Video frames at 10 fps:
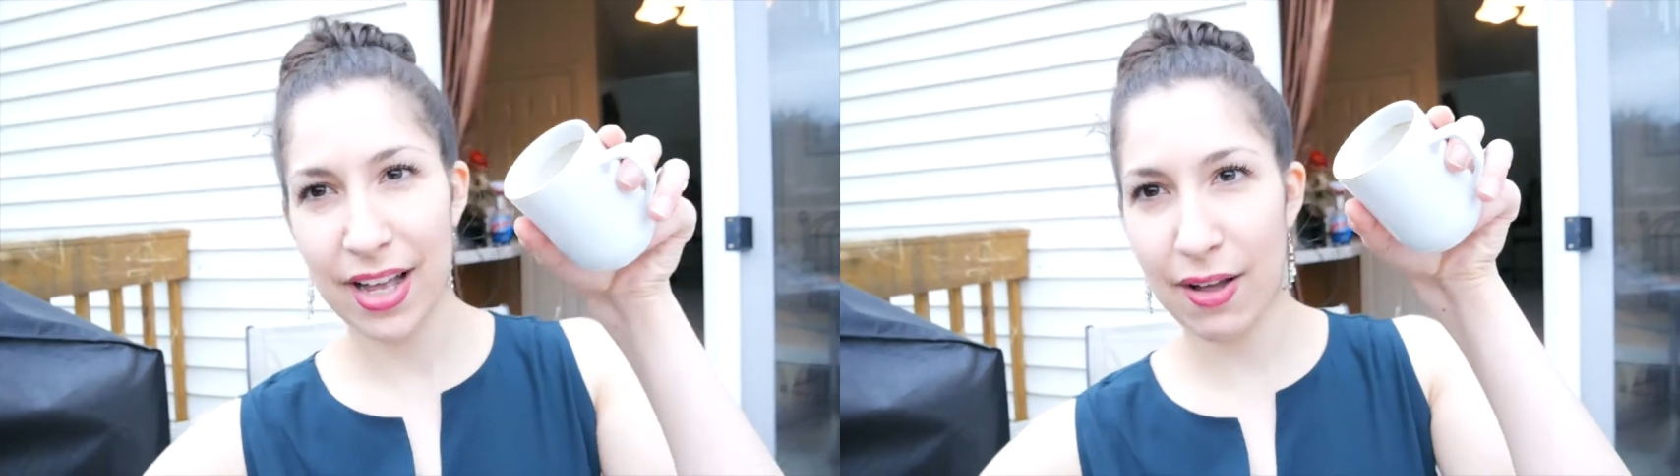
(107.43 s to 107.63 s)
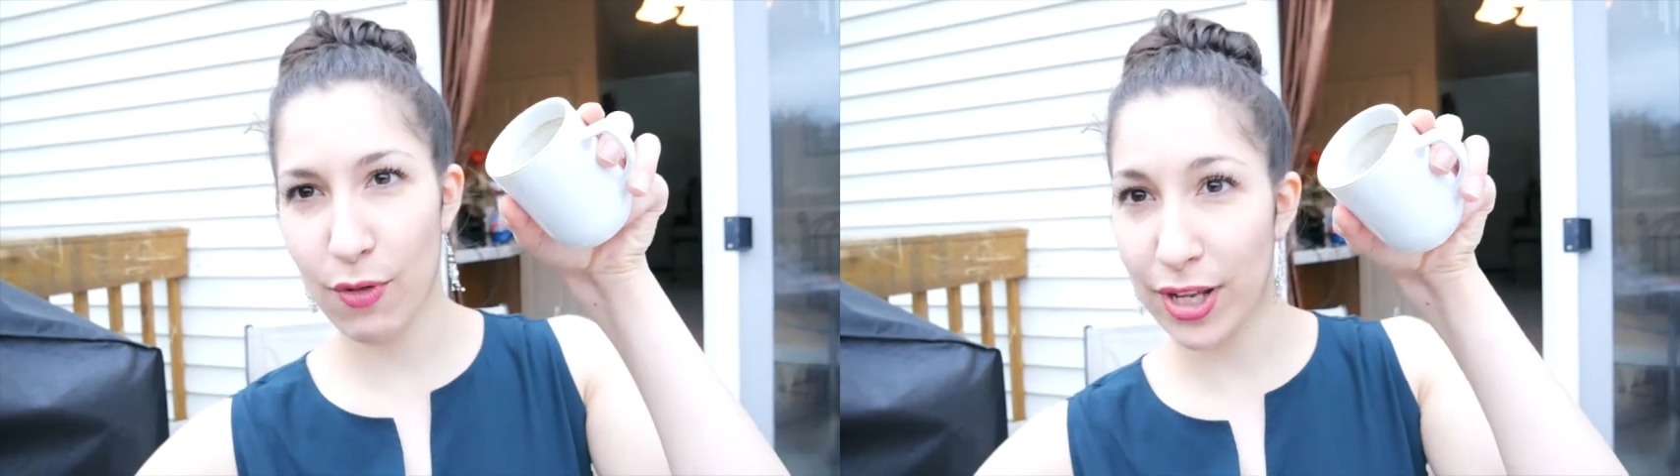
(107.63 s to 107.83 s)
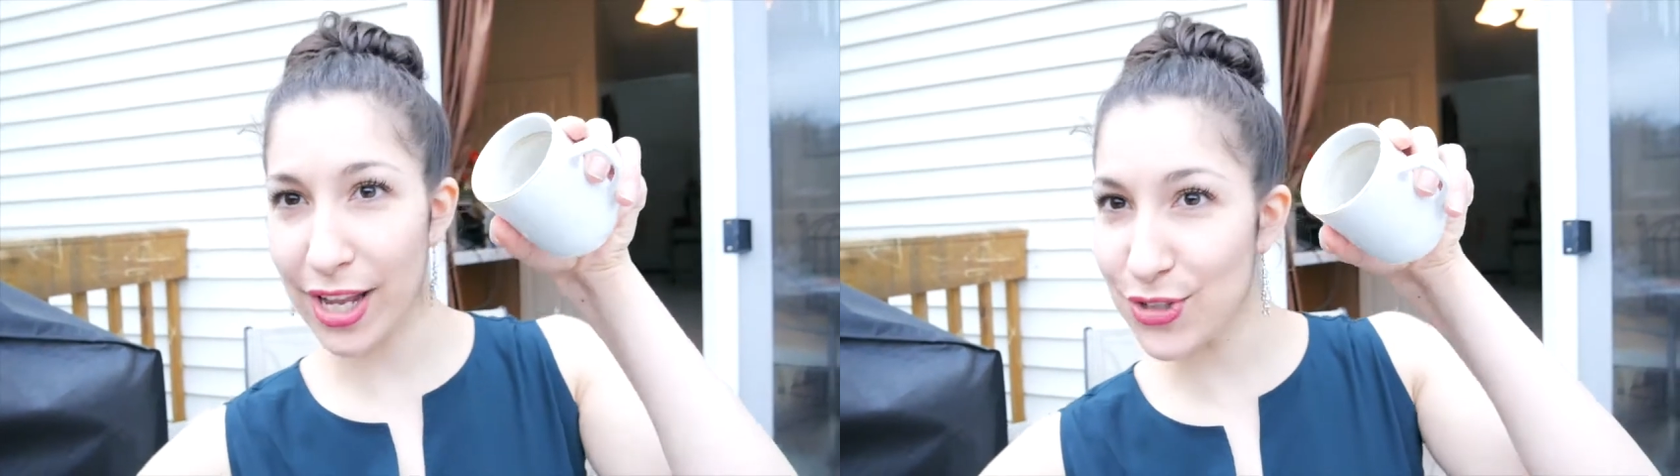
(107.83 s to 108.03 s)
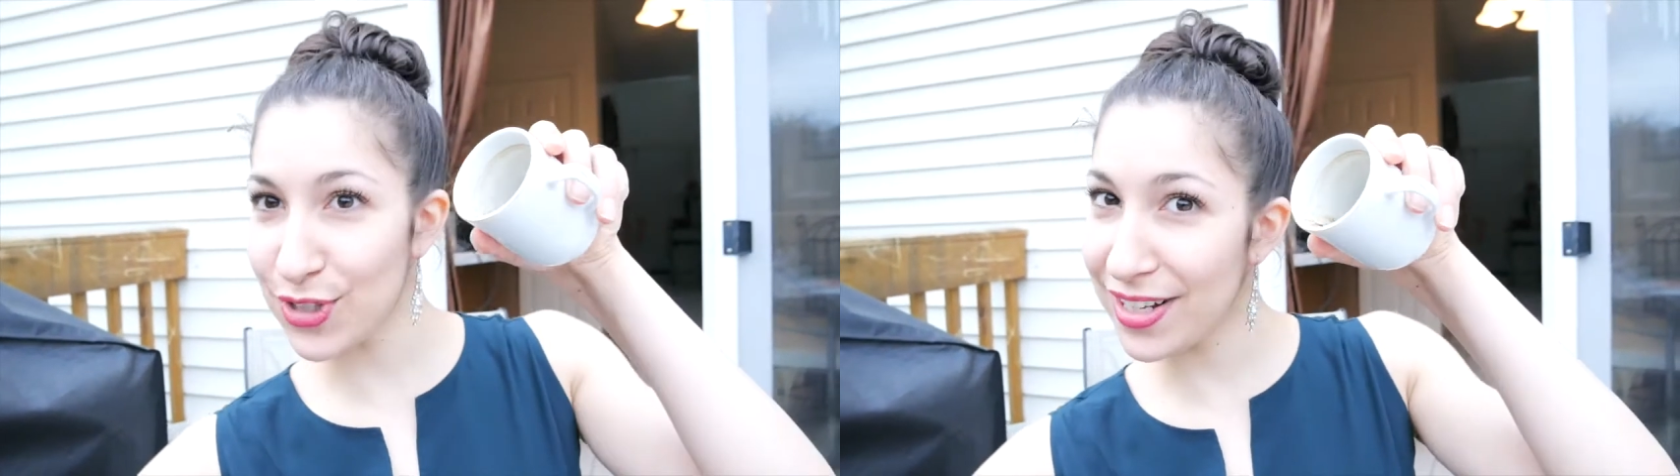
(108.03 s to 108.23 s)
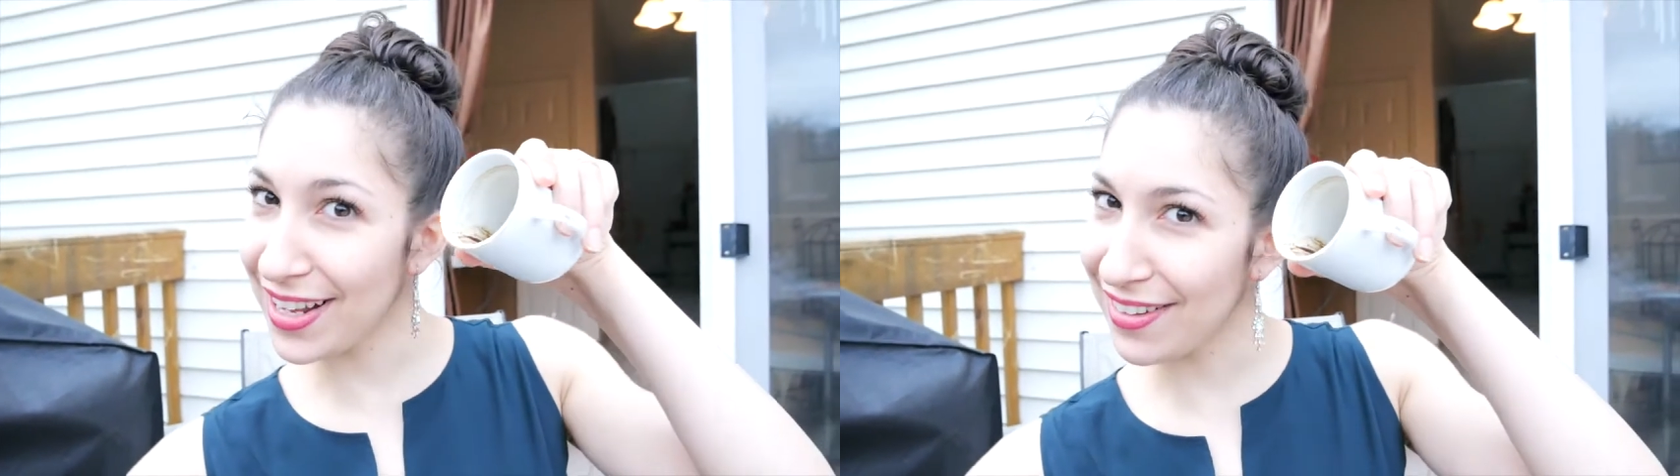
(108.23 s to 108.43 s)
have
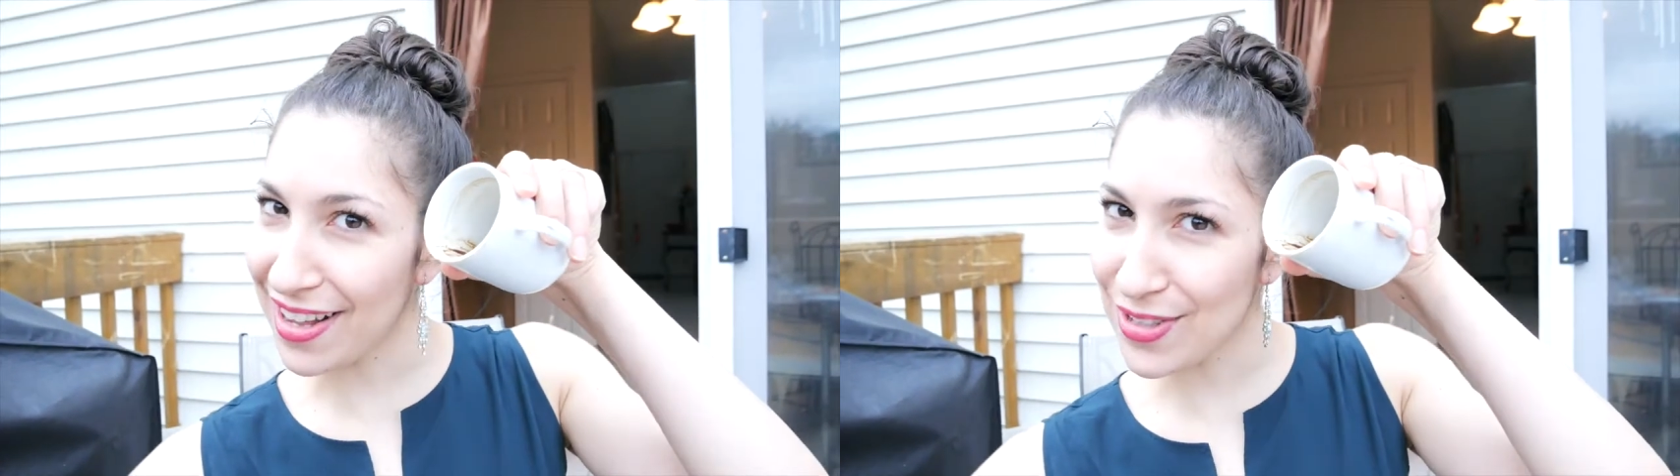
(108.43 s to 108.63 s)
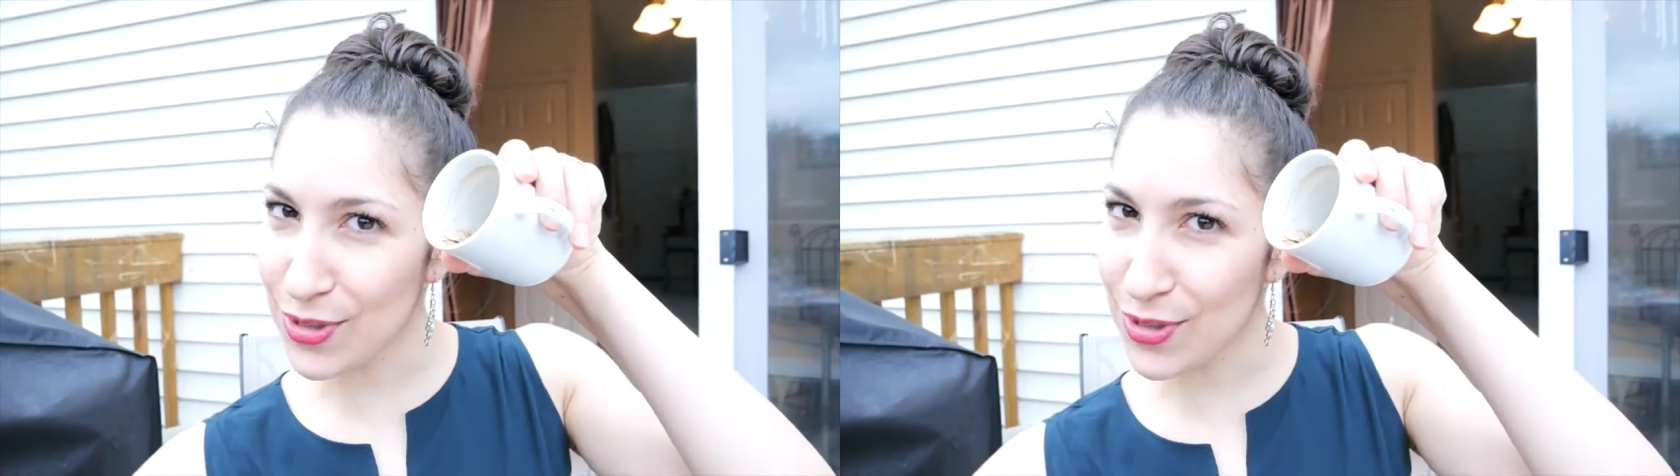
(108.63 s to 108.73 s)
occasionally nice